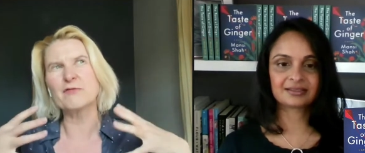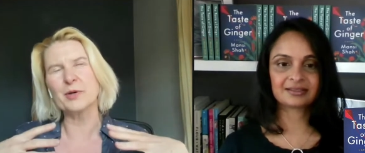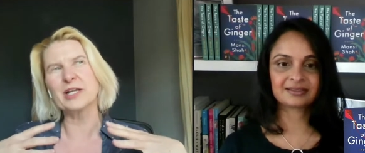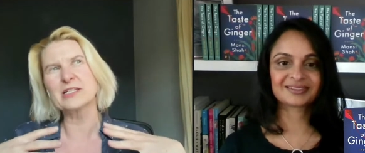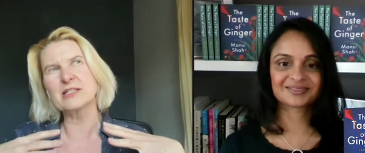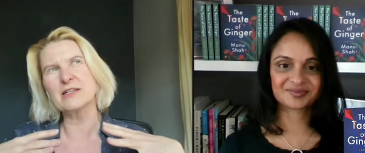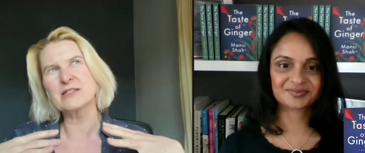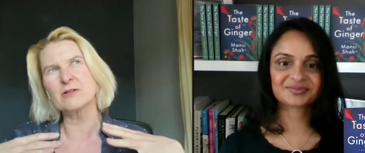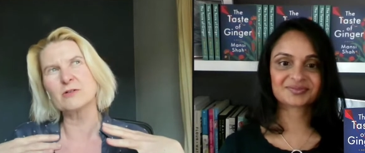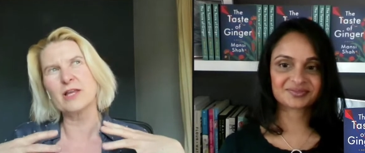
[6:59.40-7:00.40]
Speaker 1: but it's
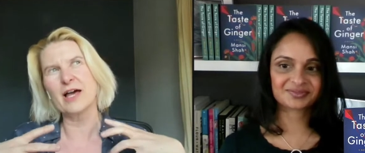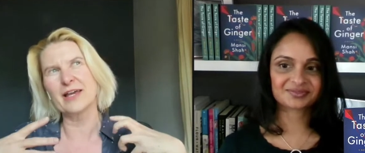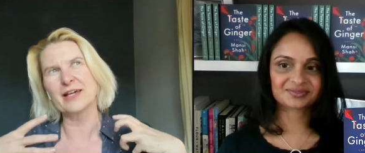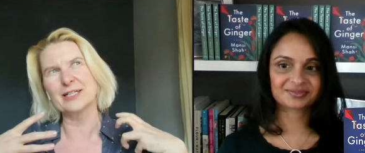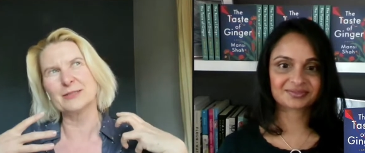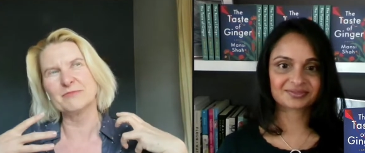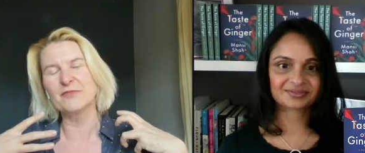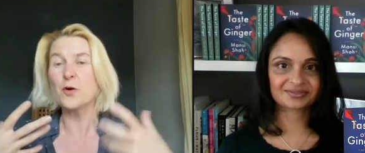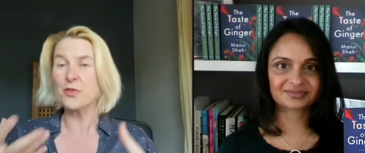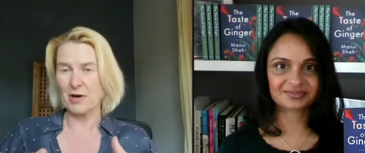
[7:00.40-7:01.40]
also like
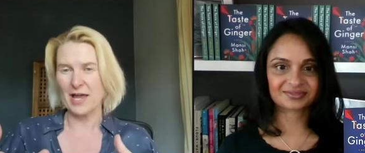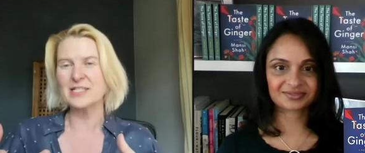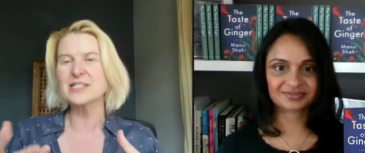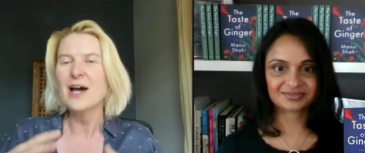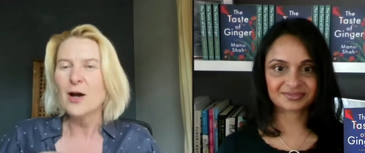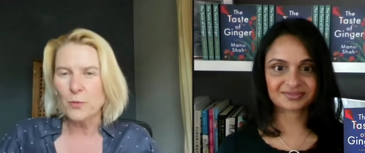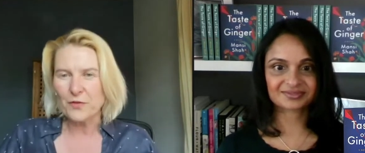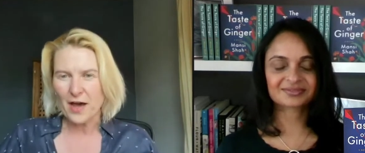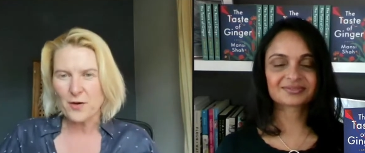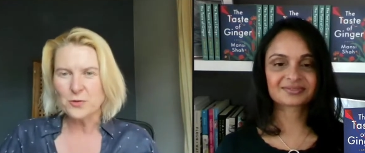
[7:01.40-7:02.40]
forthright with
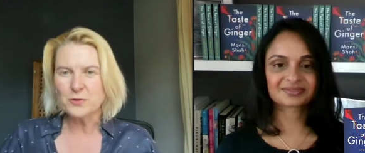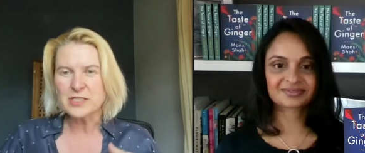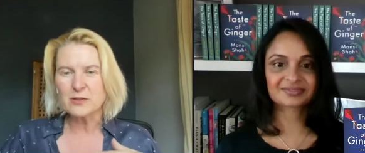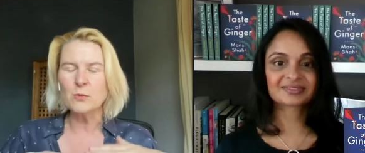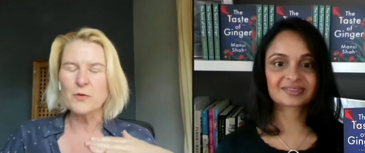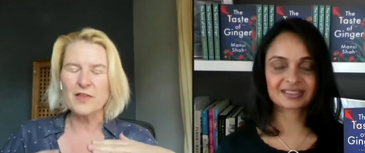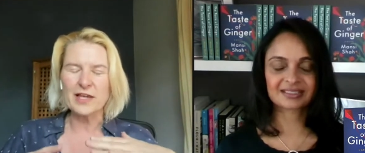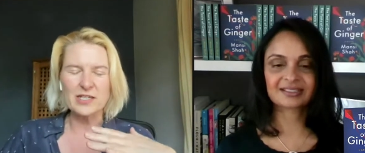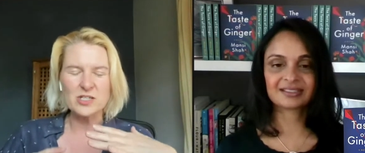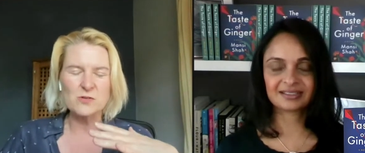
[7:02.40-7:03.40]
how you deal with like
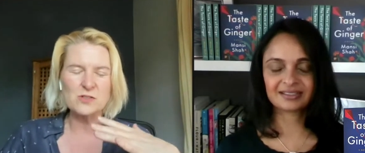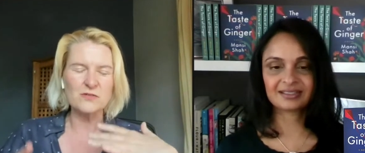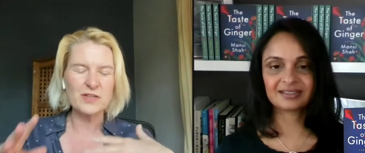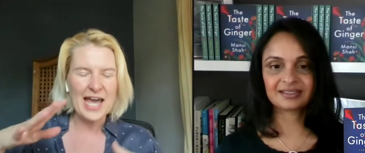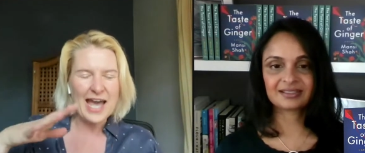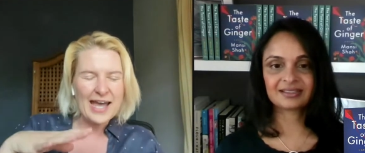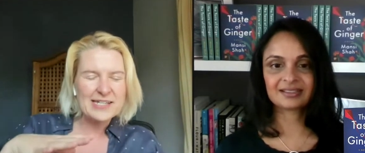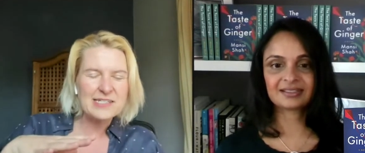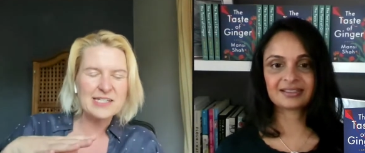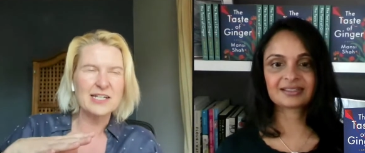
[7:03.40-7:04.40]
issues of
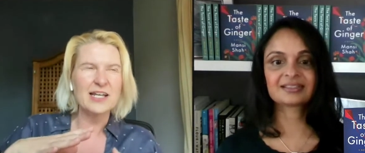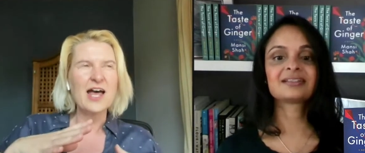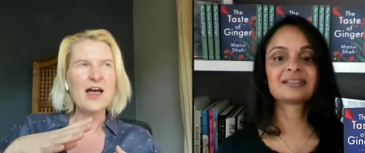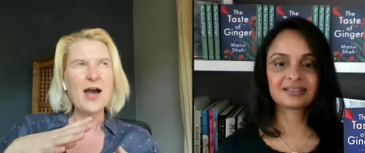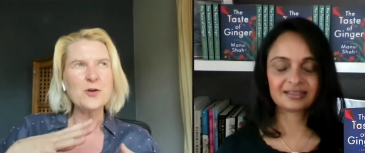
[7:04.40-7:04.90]
caste and how